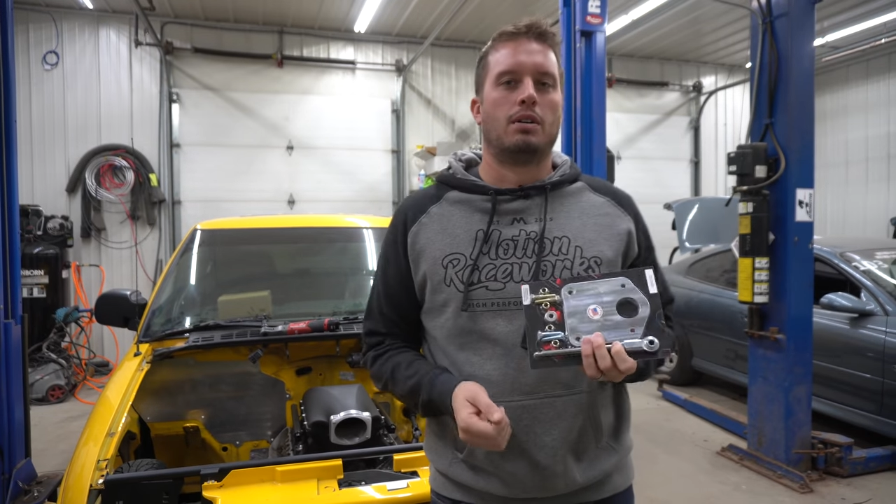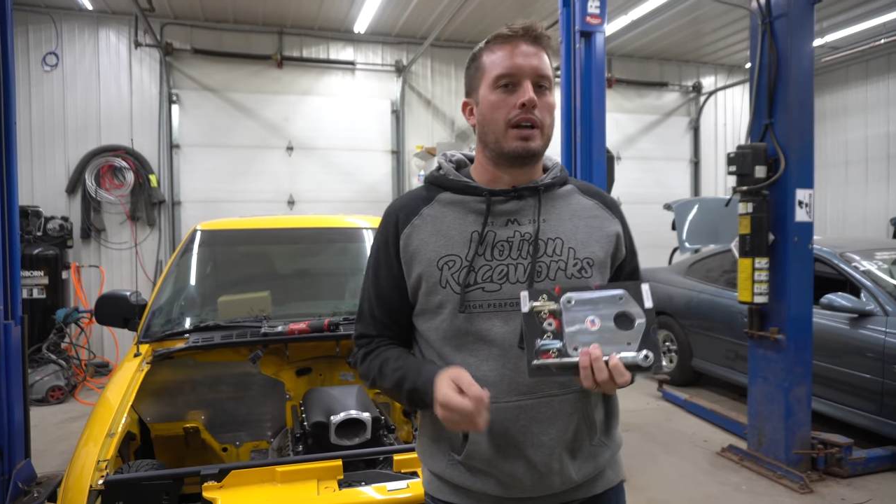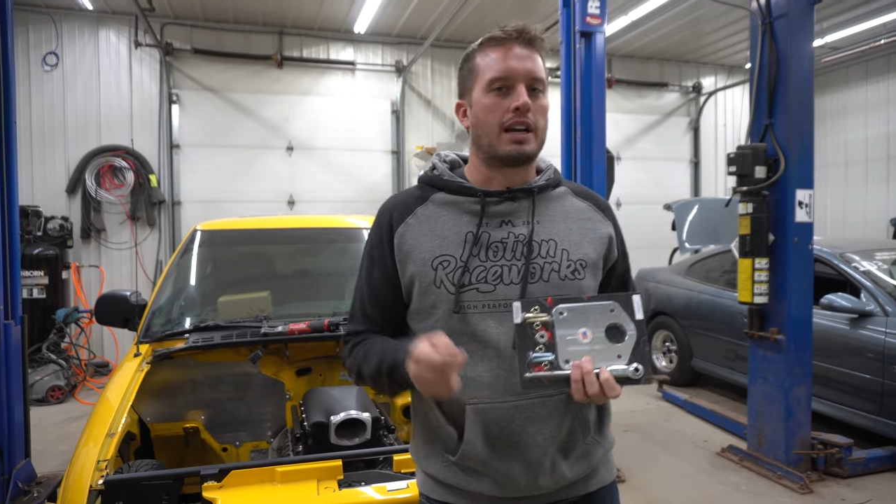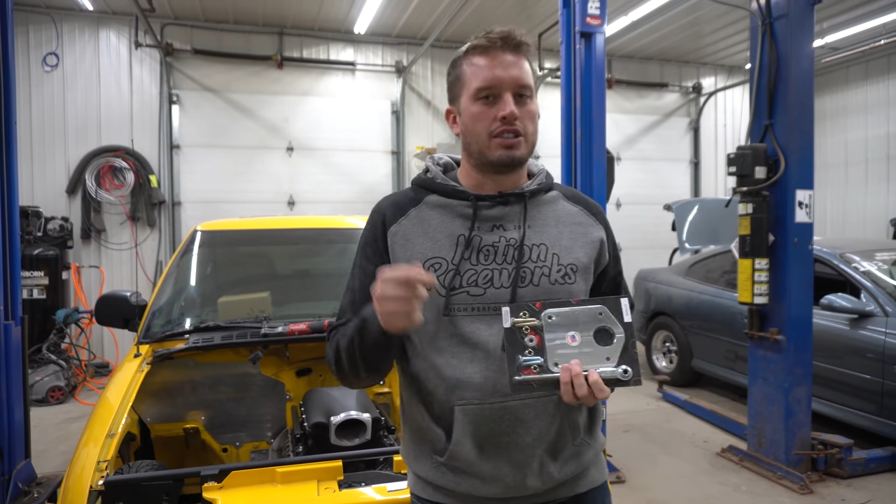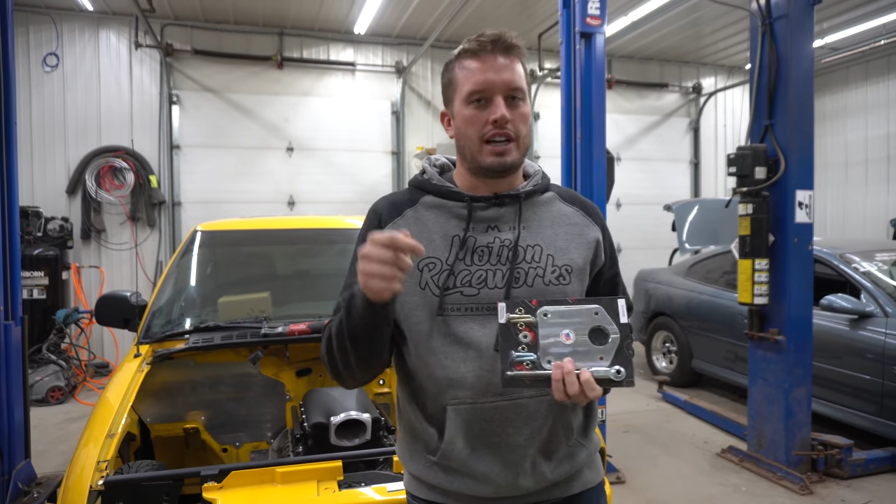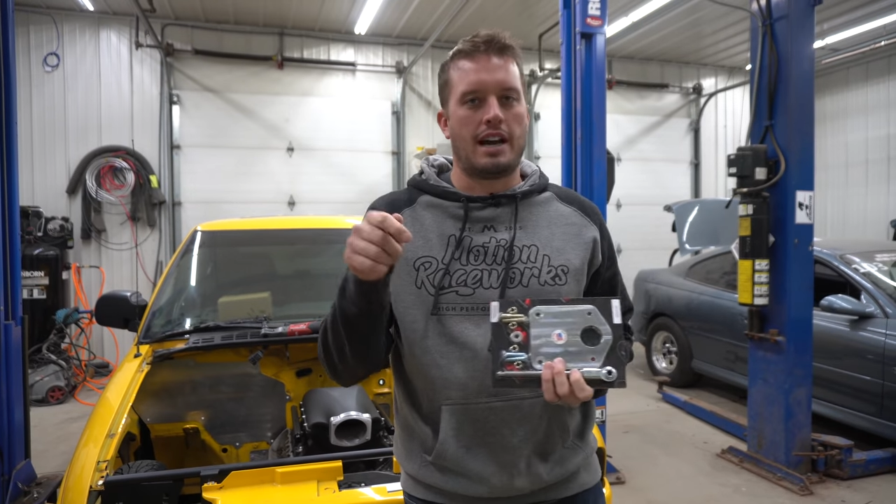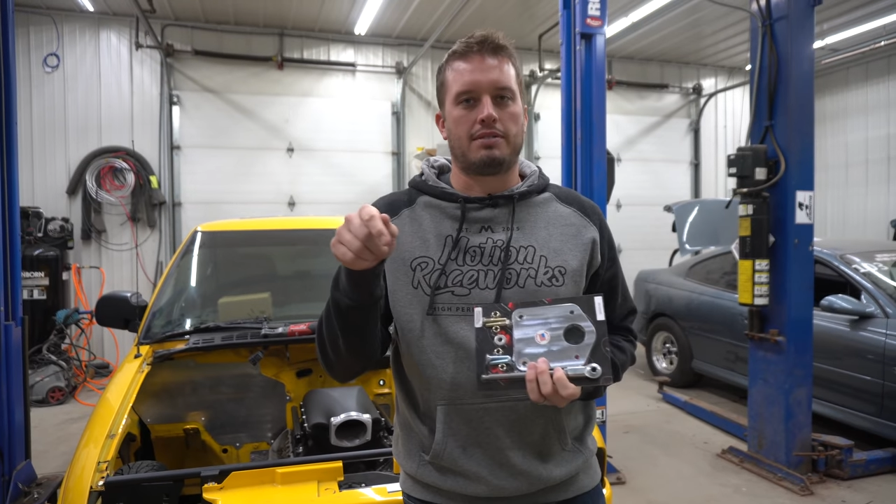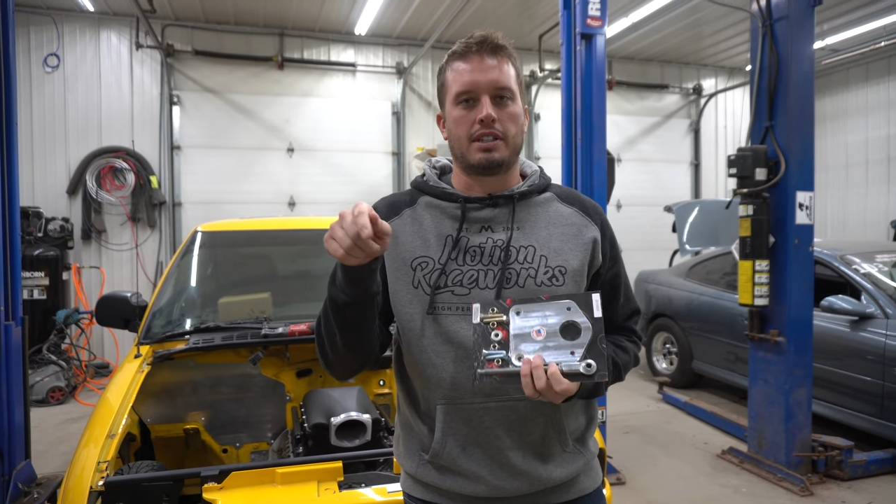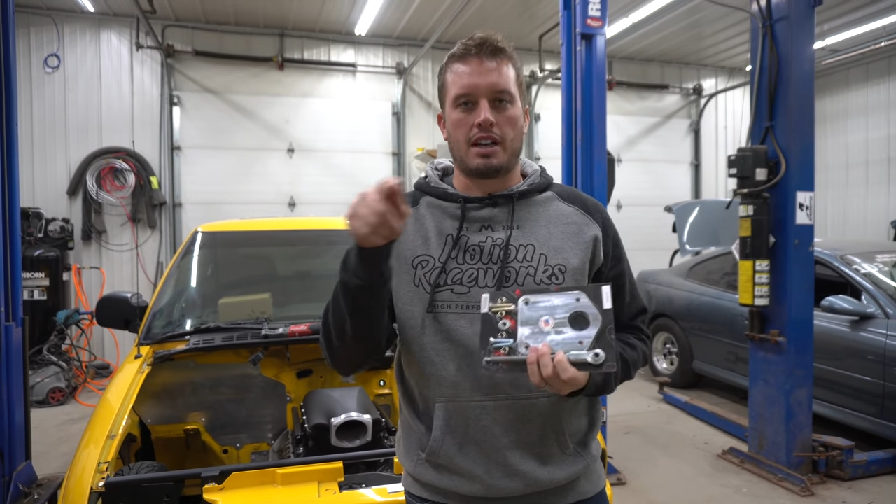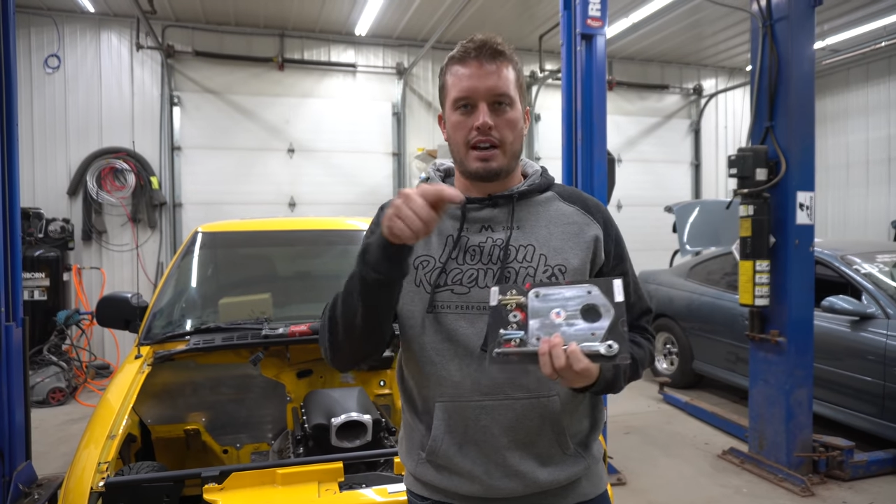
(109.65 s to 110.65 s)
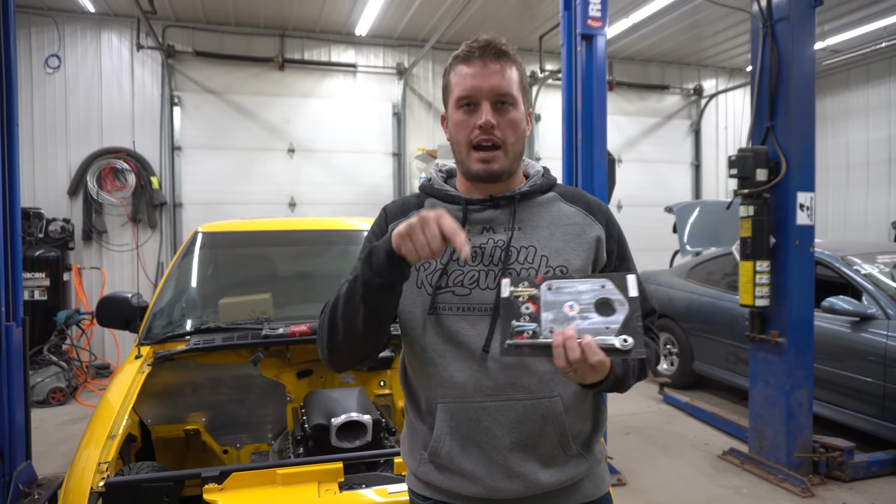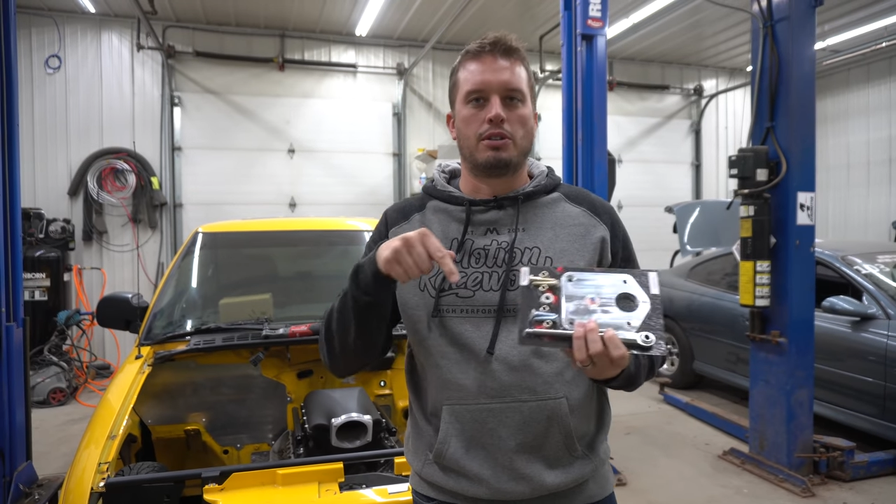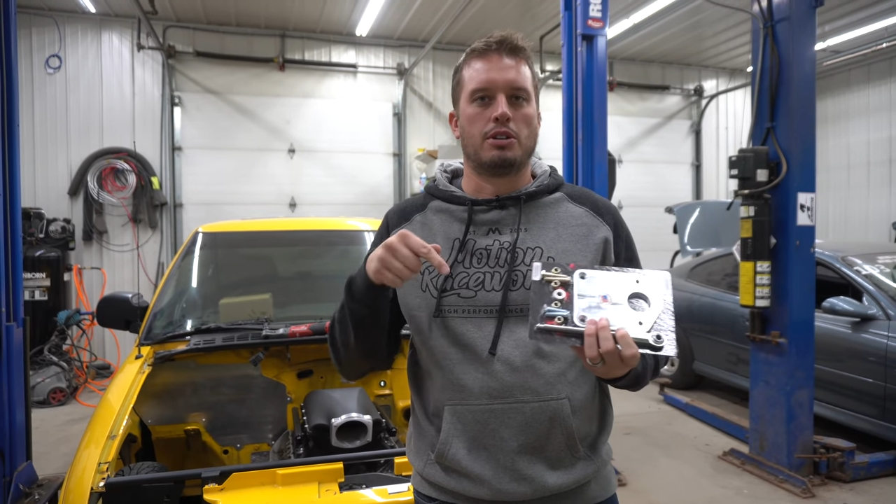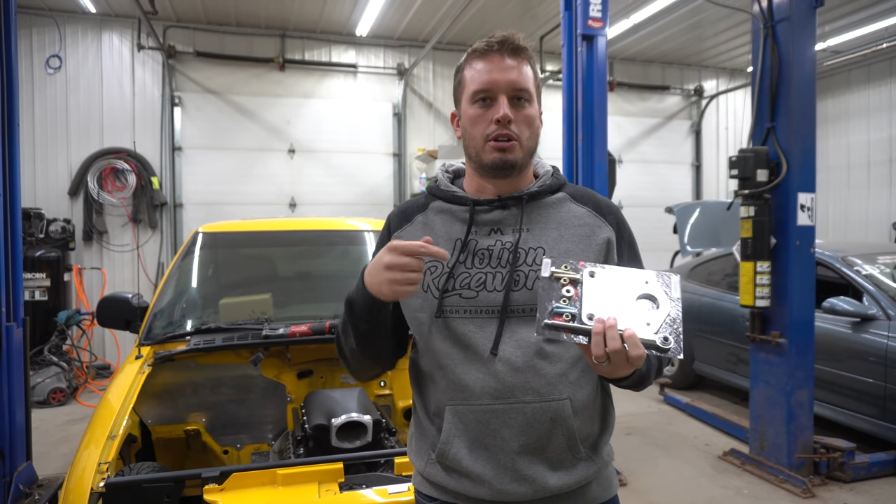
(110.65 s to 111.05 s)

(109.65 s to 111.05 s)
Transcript: we actually have to cut out a